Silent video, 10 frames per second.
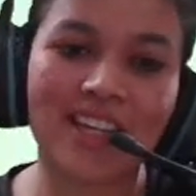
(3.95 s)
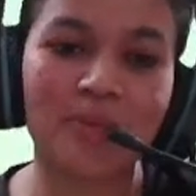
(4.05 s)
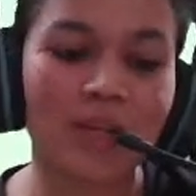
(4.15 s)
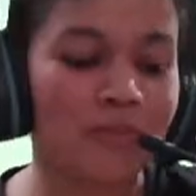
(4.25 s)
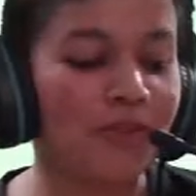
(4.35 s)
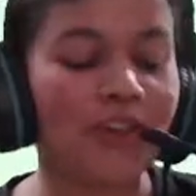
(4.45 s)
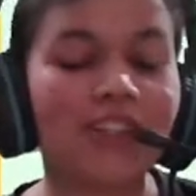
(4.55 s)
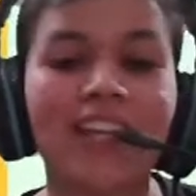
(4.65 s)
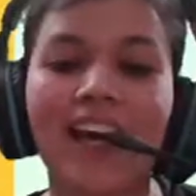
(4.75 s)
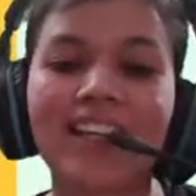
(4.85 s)
But before
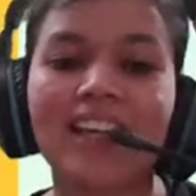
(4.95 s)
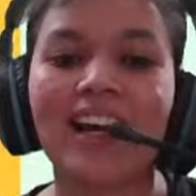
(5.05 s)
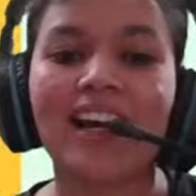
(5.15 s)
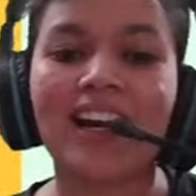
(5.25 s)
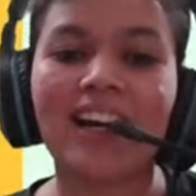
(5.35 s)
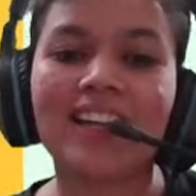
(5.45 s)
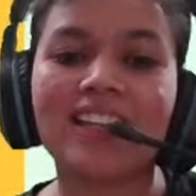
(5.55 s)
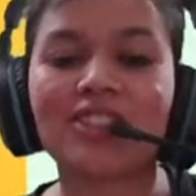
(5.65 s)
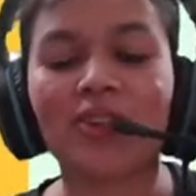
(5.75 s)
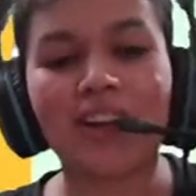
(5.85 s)
that, let's
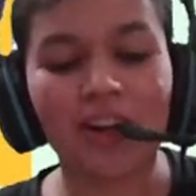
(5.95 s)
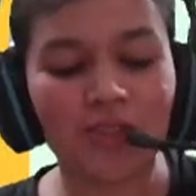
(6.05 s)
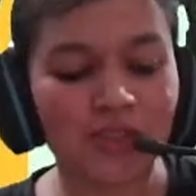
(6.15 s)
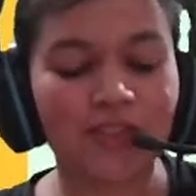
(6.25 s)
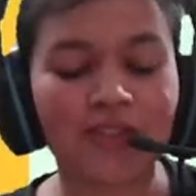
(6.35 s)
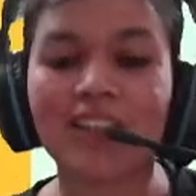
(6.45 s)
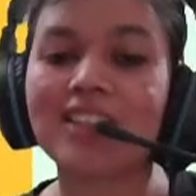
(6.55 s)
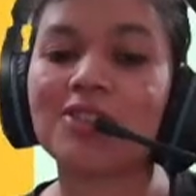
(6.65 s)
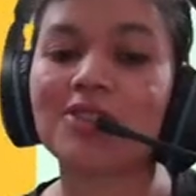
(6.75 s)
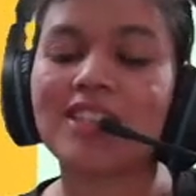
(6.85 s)
go around Swiflearn
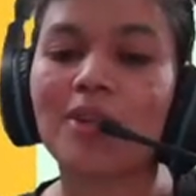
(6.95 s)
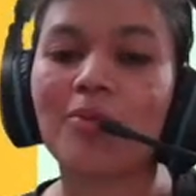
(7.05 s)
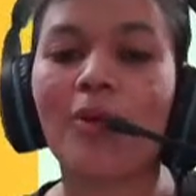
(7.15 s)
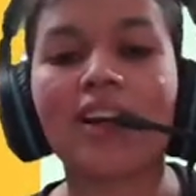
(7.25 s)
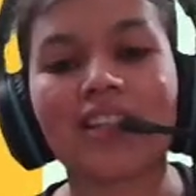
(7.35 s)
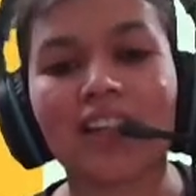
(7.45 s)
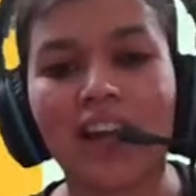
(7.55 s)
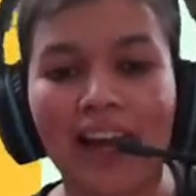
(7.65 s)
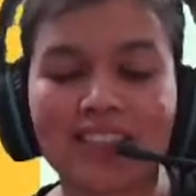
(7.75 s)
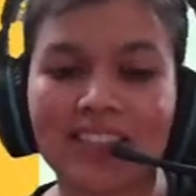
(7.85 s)
to see what
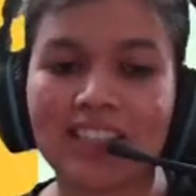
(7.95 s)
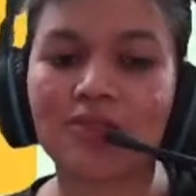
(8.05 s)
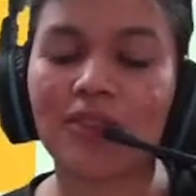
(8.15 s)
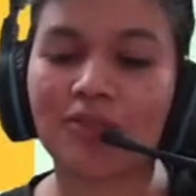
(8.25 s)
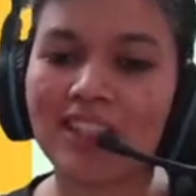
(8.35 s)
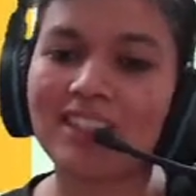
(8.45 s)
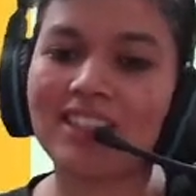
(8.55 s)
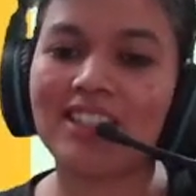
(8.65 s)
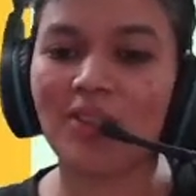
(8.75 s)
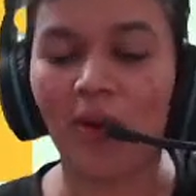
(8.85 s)
actually Swiflearn
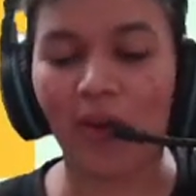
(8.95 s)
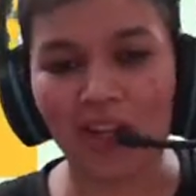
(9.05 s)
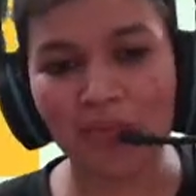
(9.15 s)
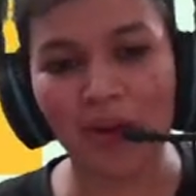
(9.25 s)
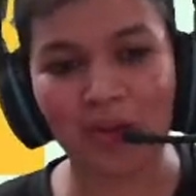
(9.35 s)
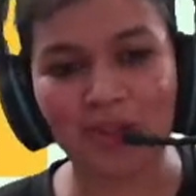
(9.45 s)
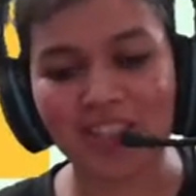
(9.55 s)
is all about.